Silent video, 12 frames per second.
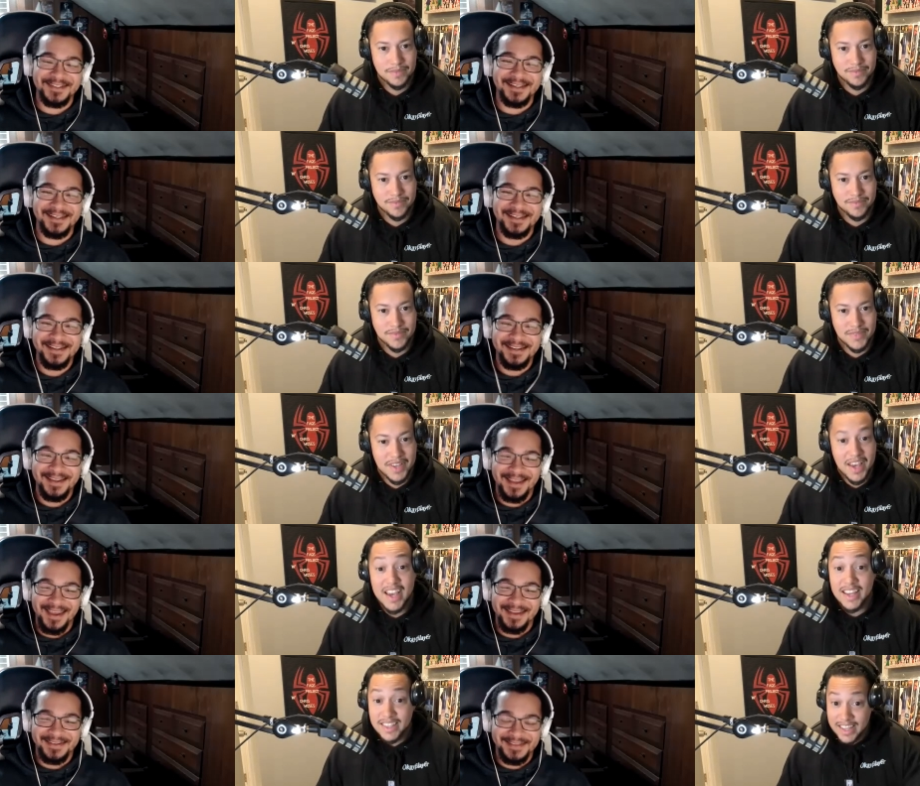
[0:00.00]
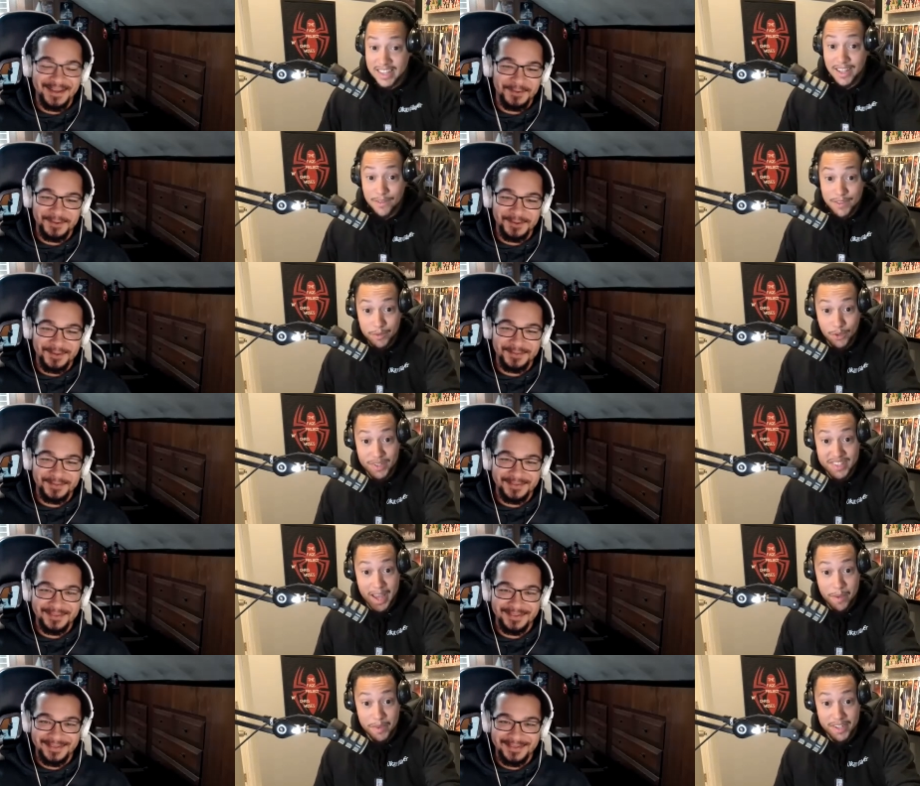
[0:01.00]
Speaker 1: it. And yeah, he lived up to
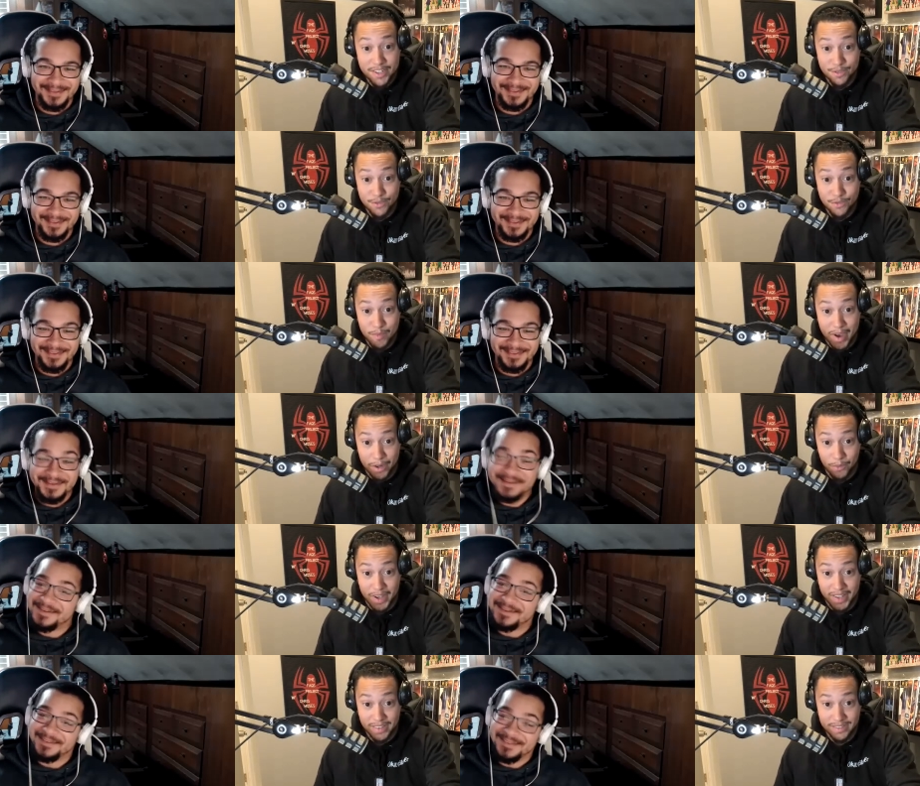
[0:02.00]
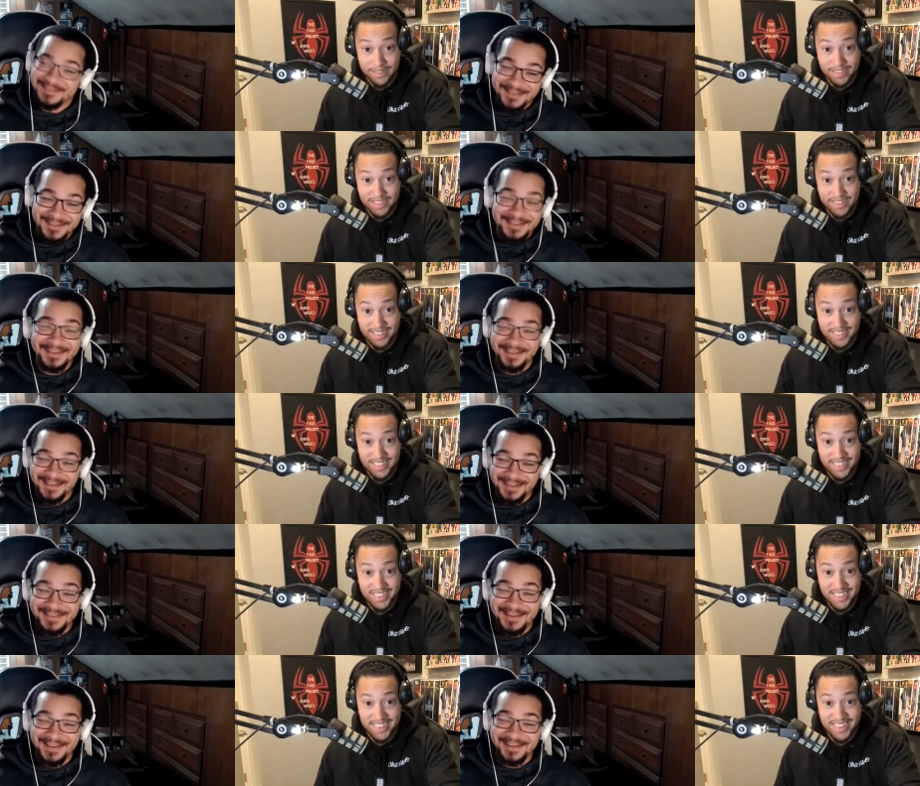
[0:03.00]
his name in issue three, by the way.
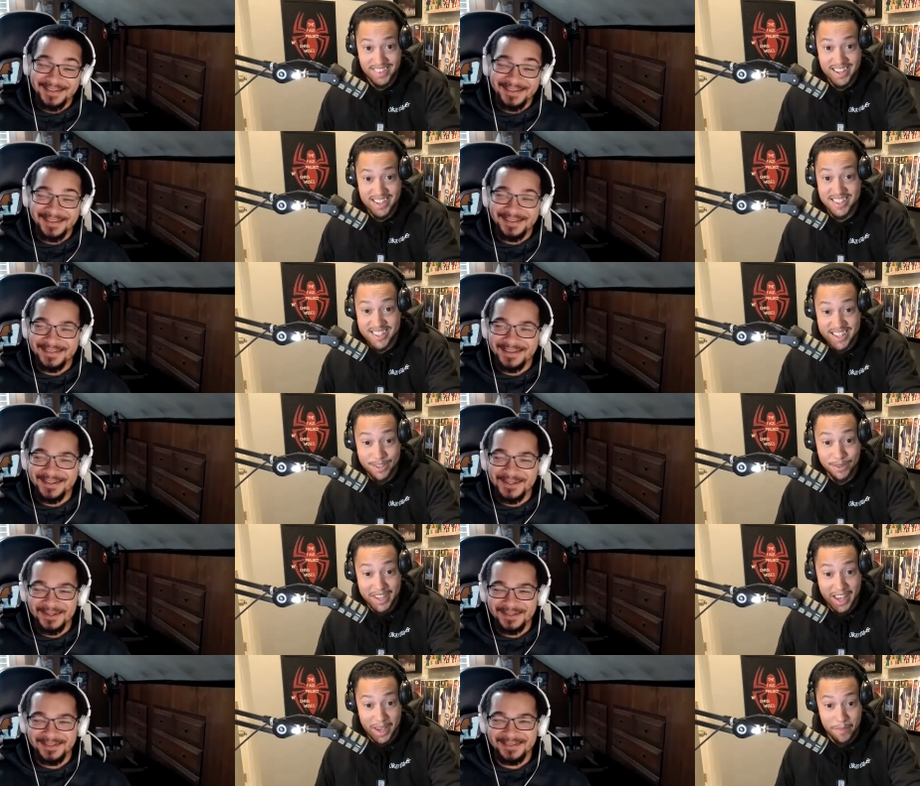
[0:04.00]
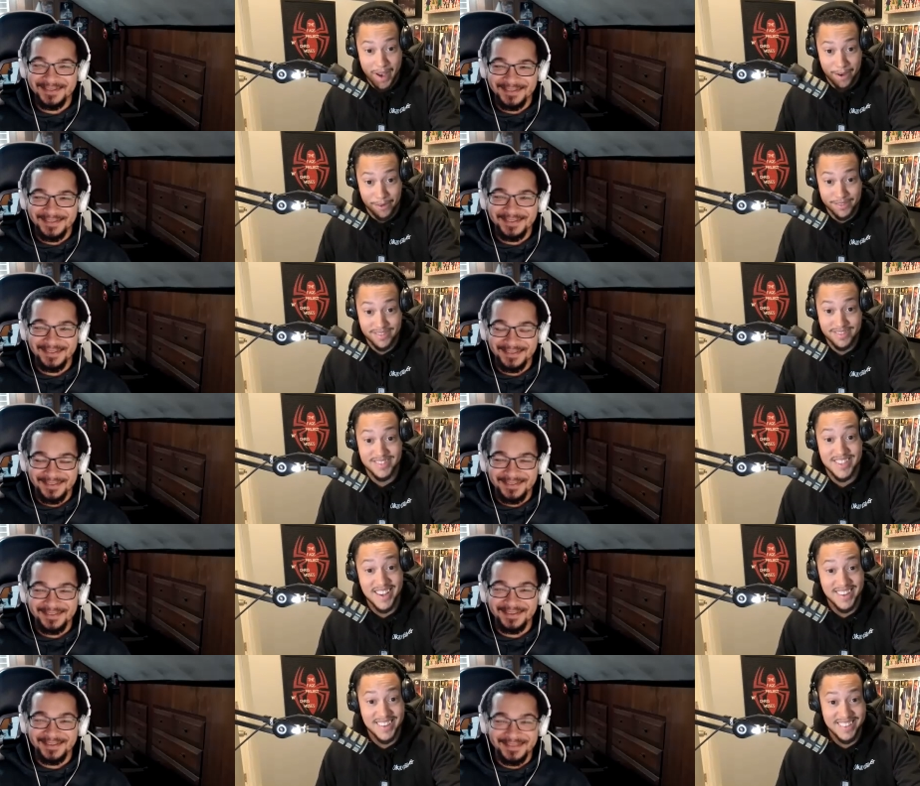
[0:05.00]
He did. Because the sickle you, came out.
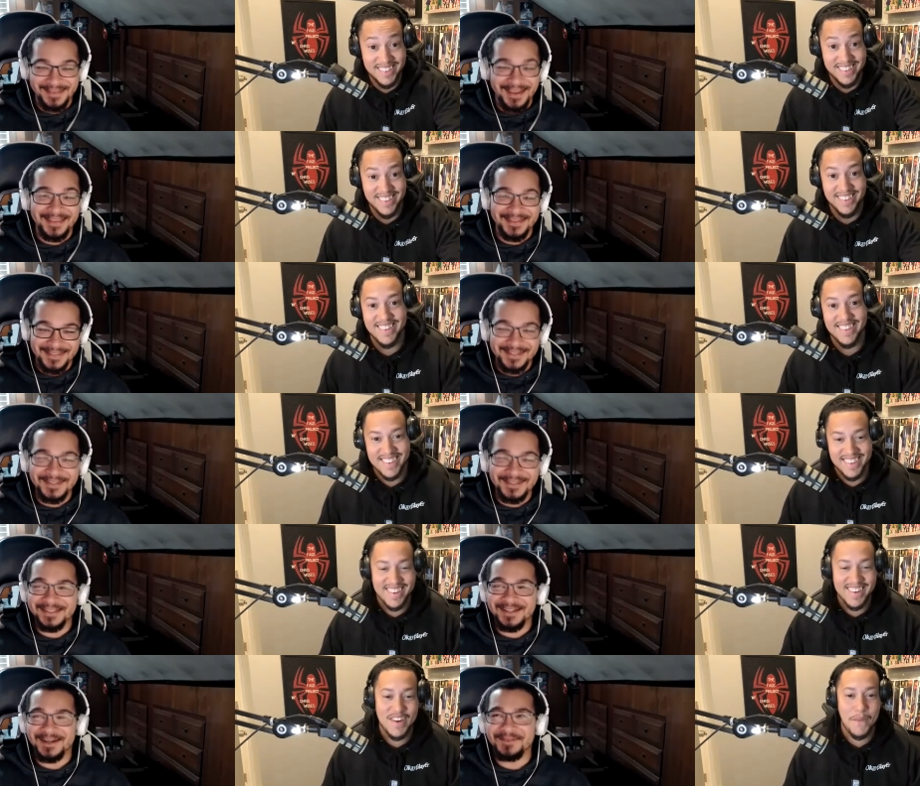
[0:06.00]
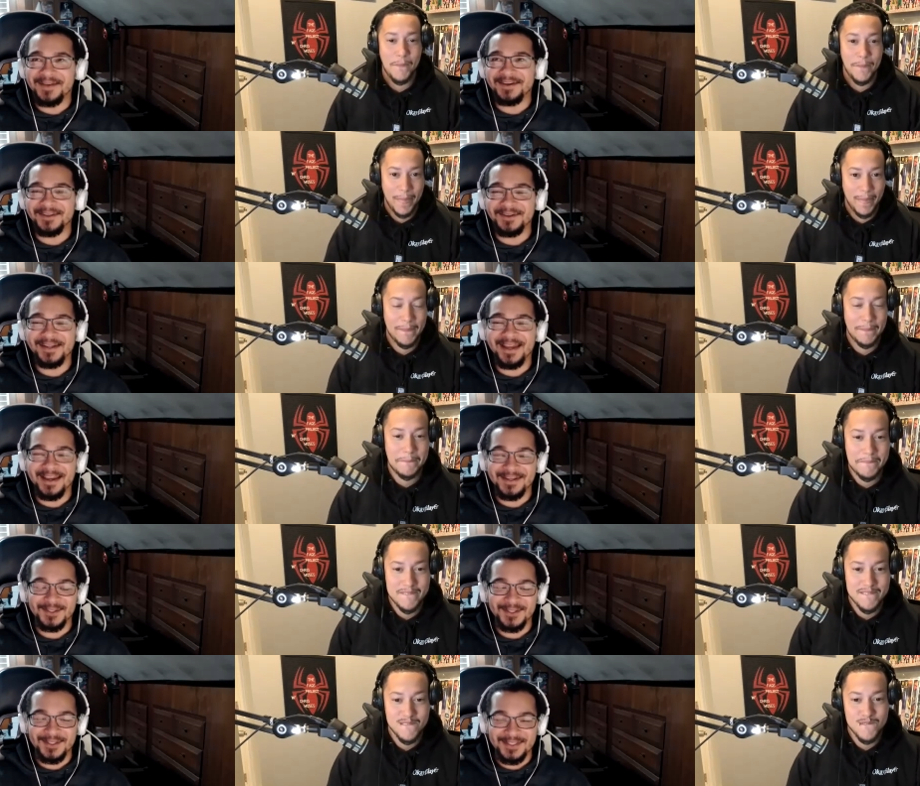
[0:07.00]
Speaker 2: yeah, the sickle did come out. You could
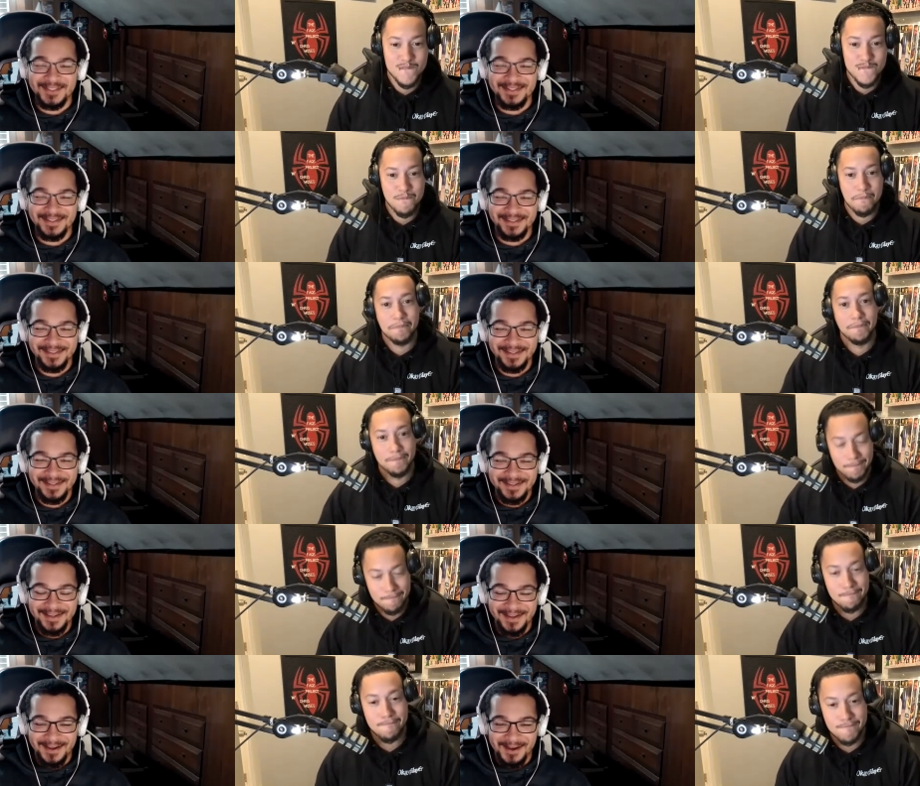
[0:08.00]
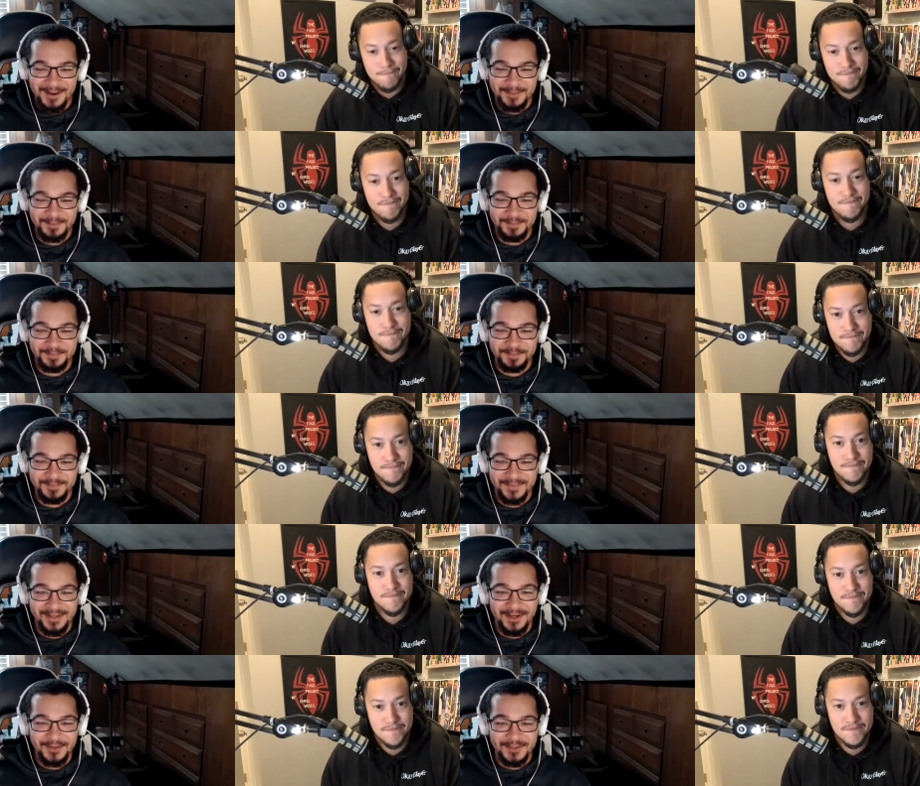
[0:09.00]
actually see, um,
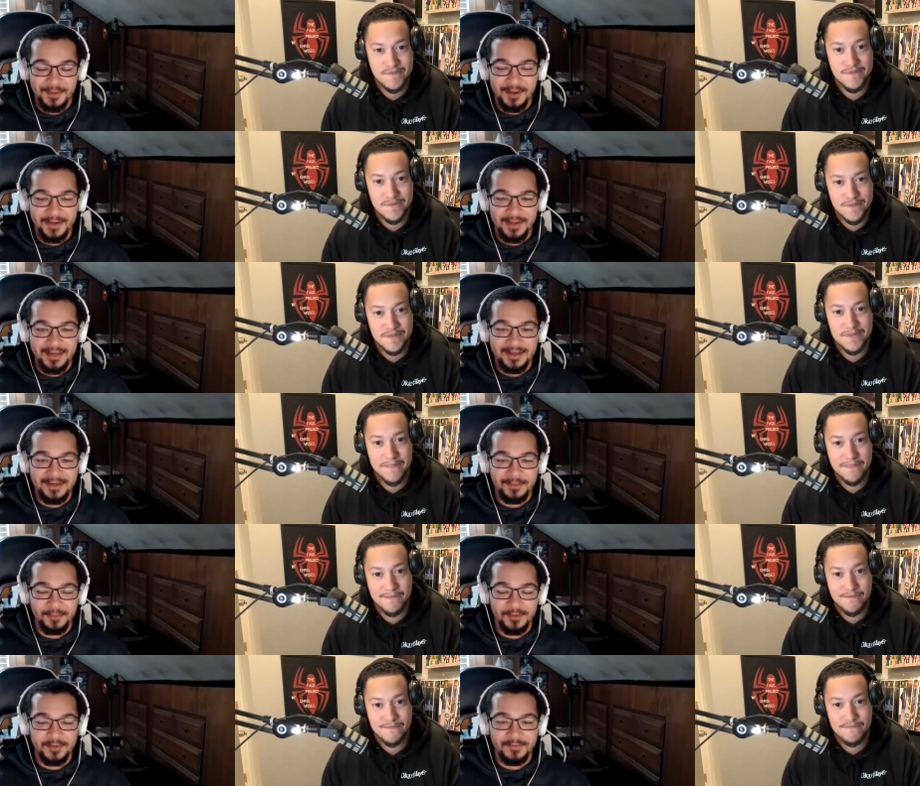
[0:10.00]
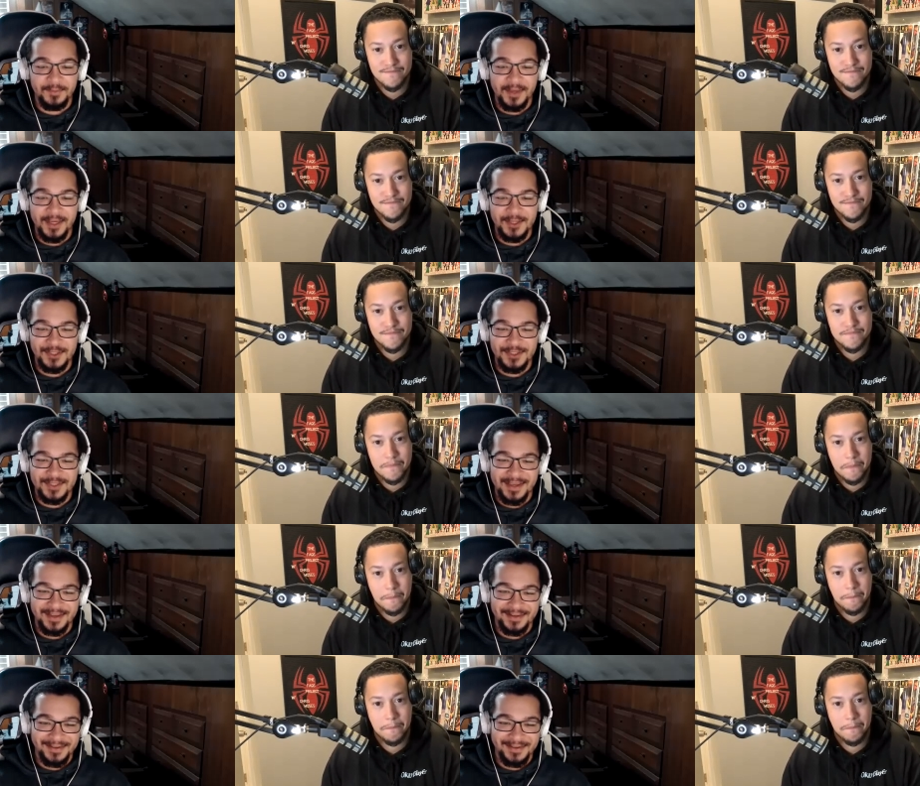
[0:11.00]
you know, so uh, it in the preview pages that